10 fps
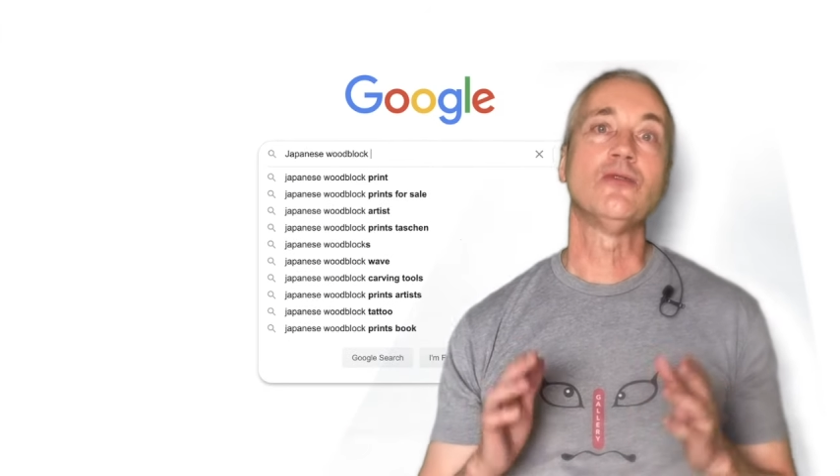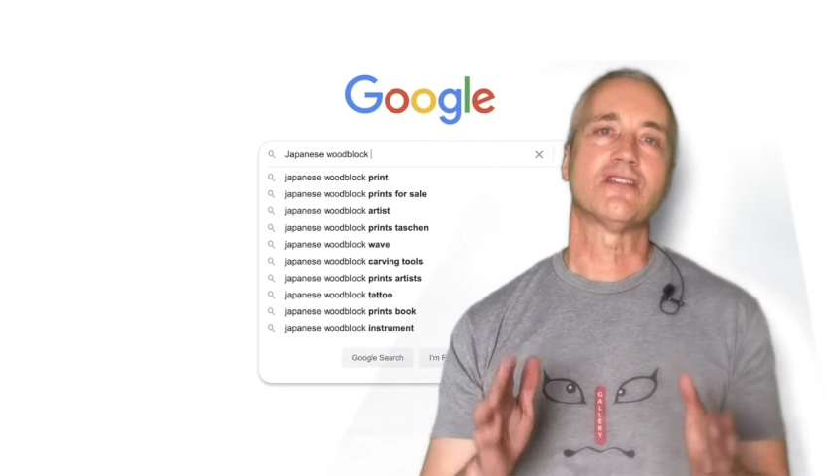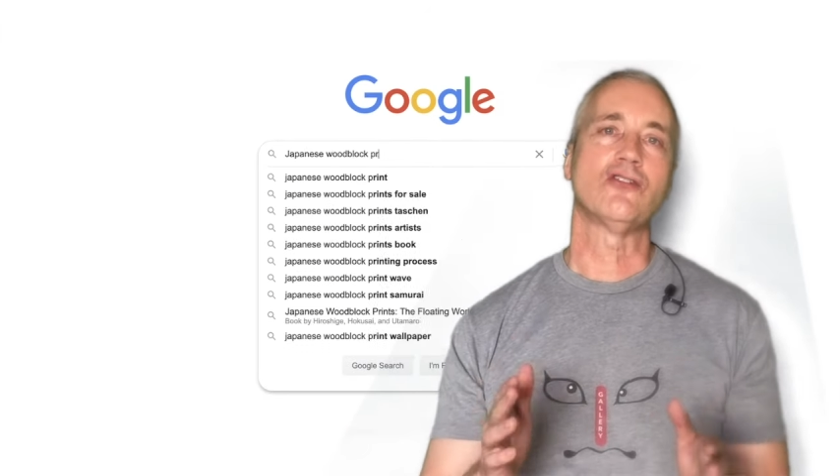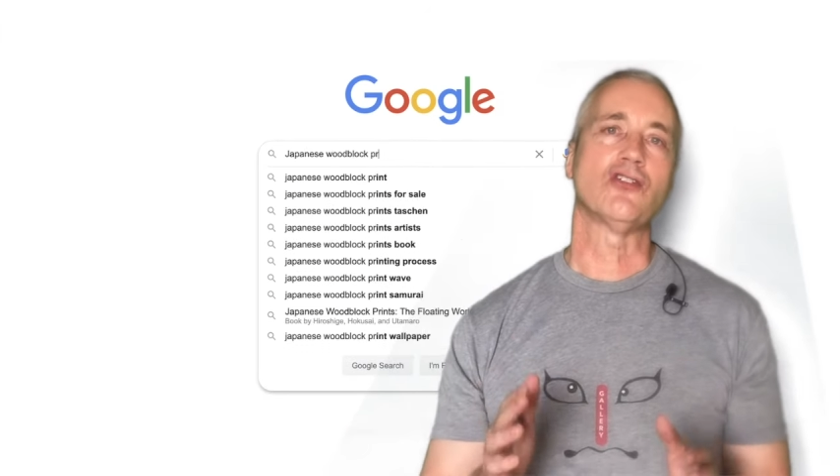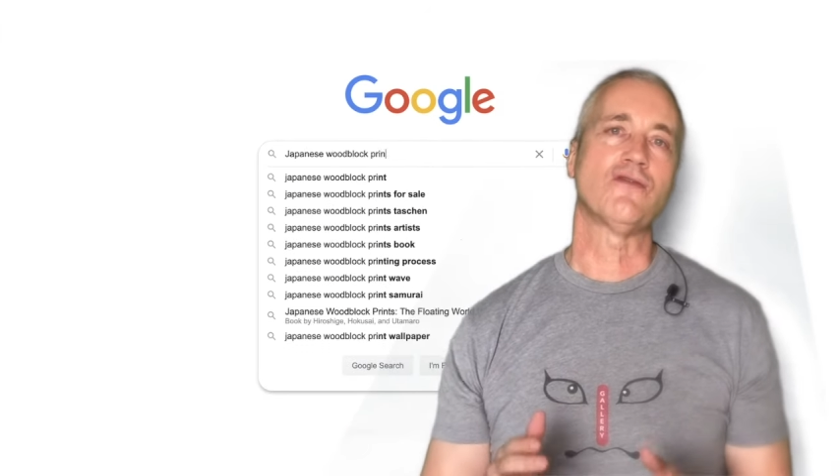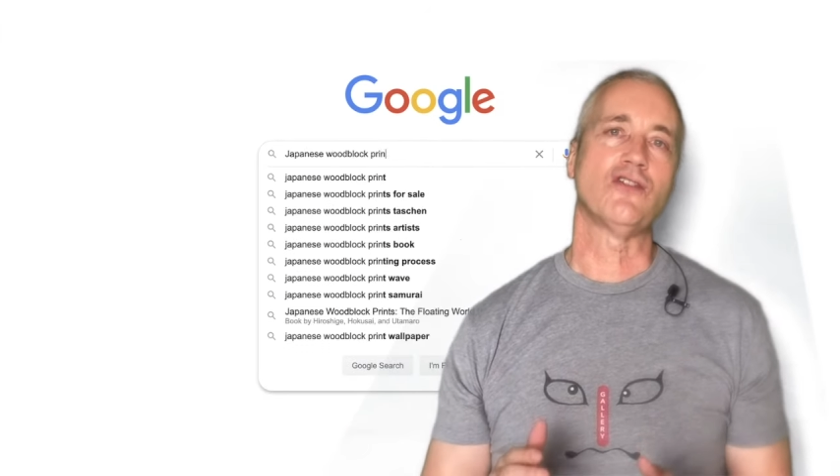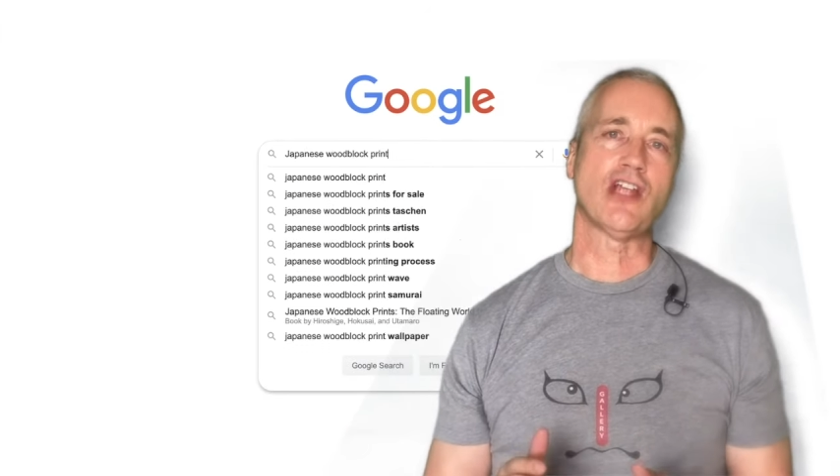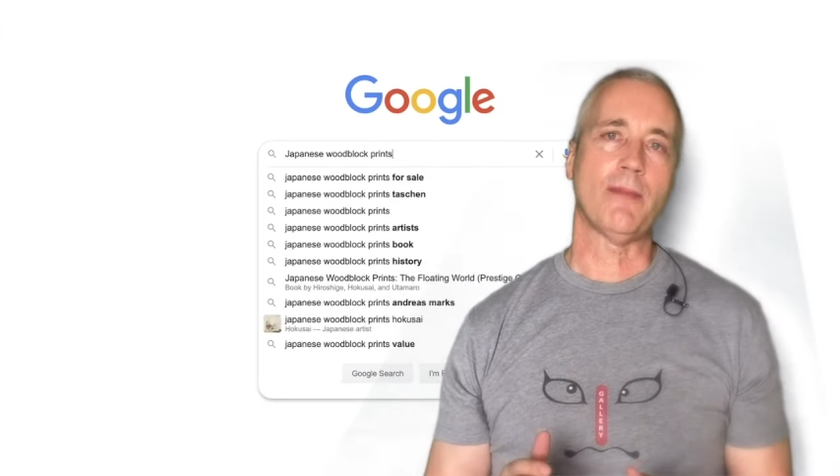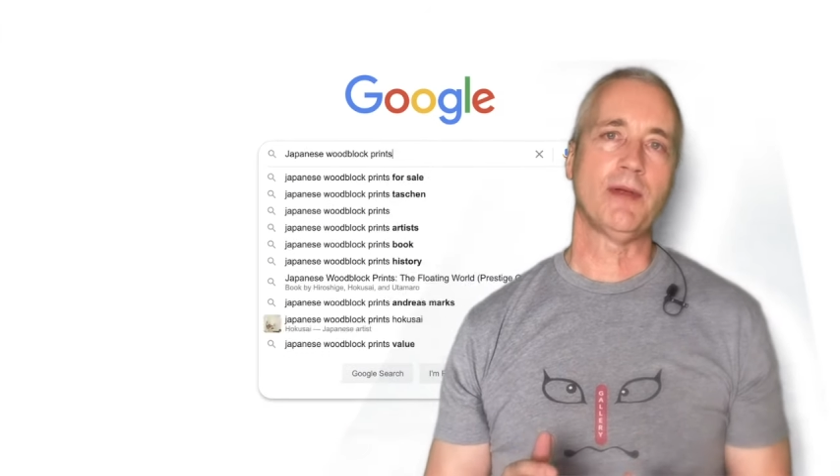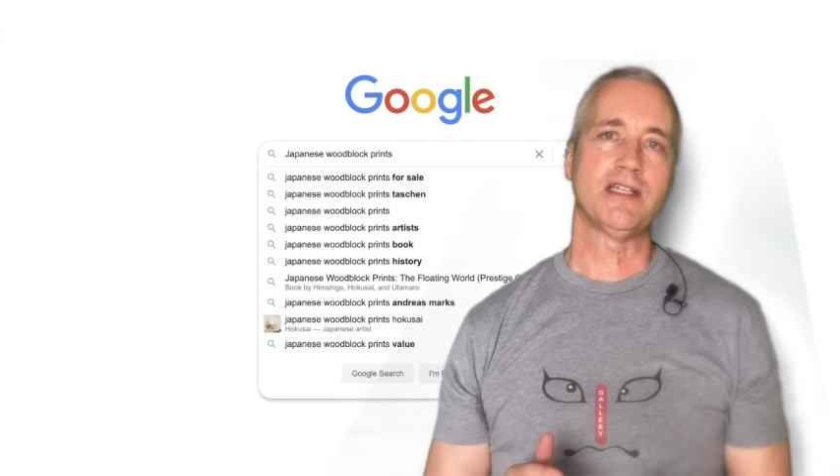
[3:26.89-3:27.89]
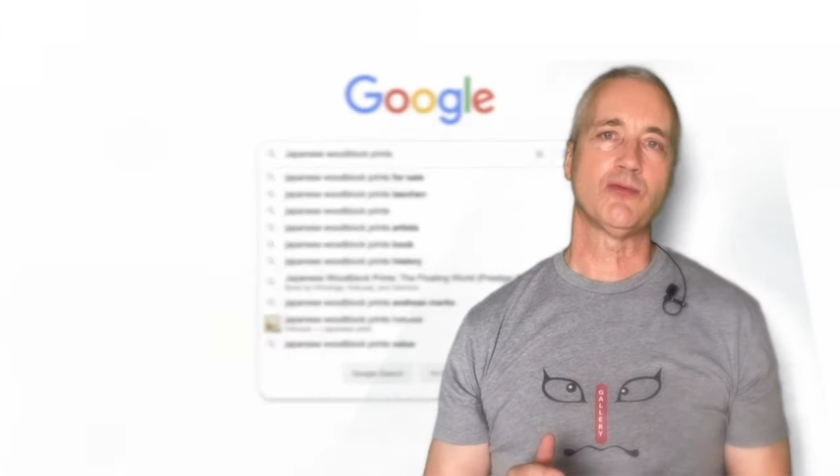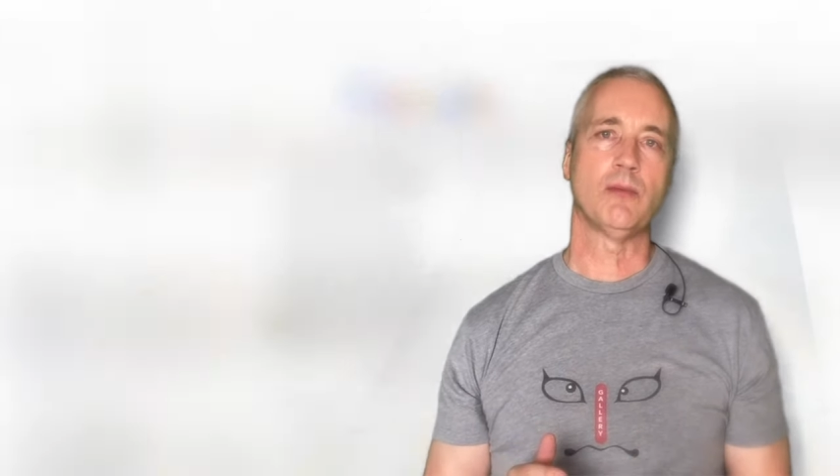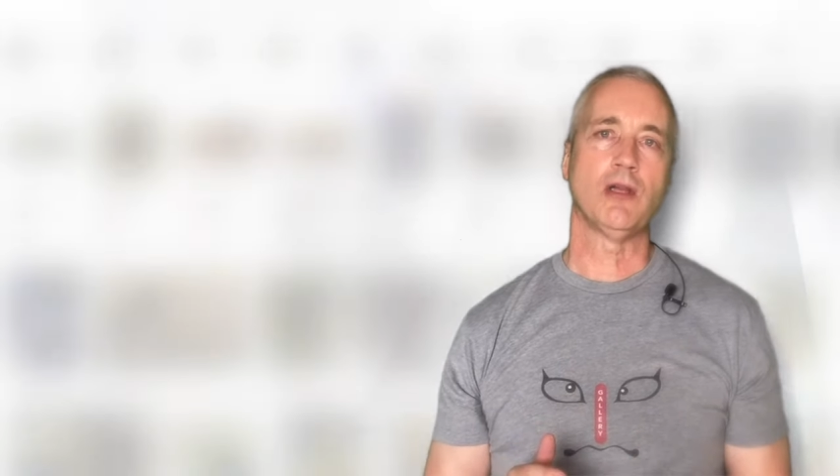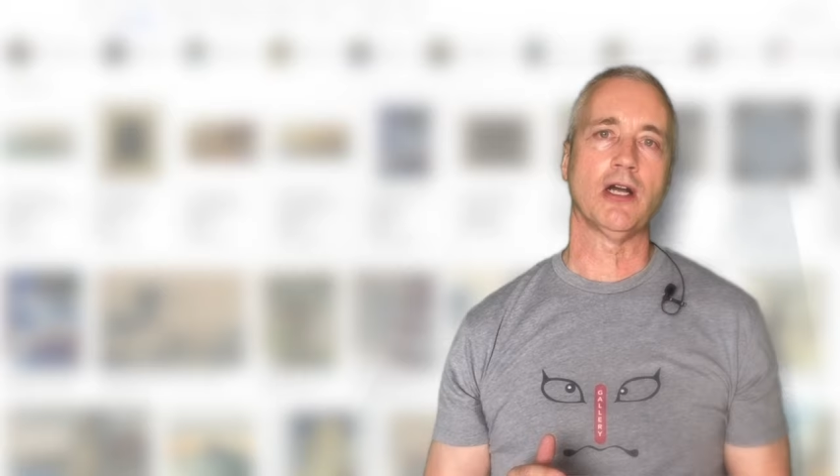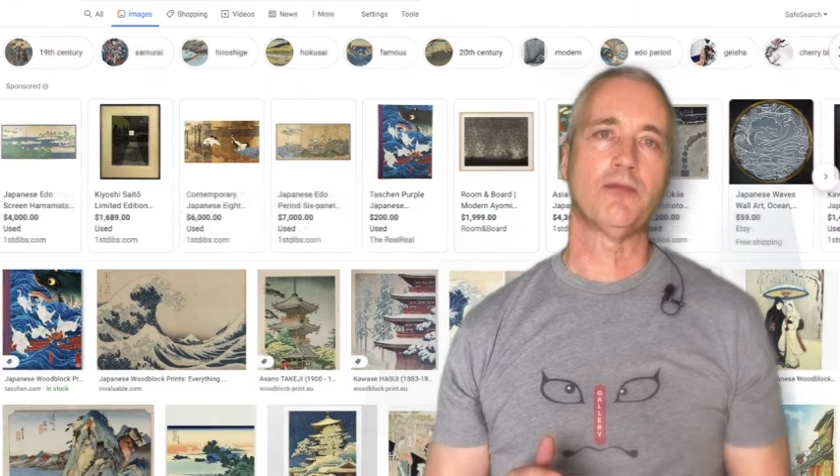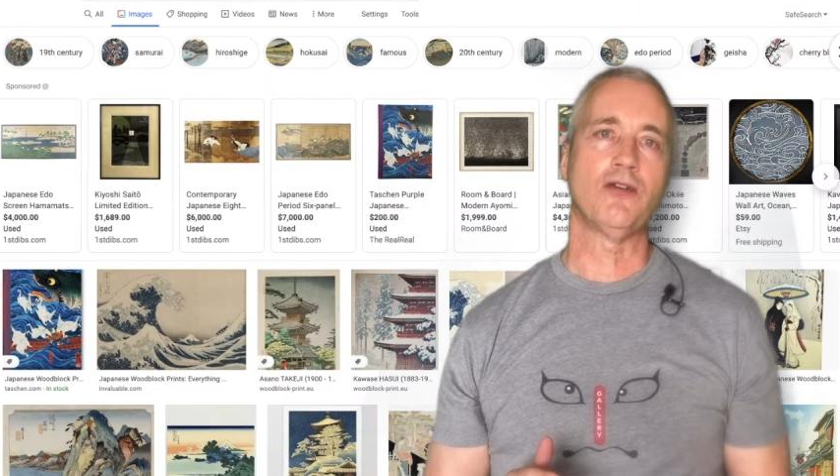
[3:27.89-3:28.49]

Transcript: a search for Japanese woodblock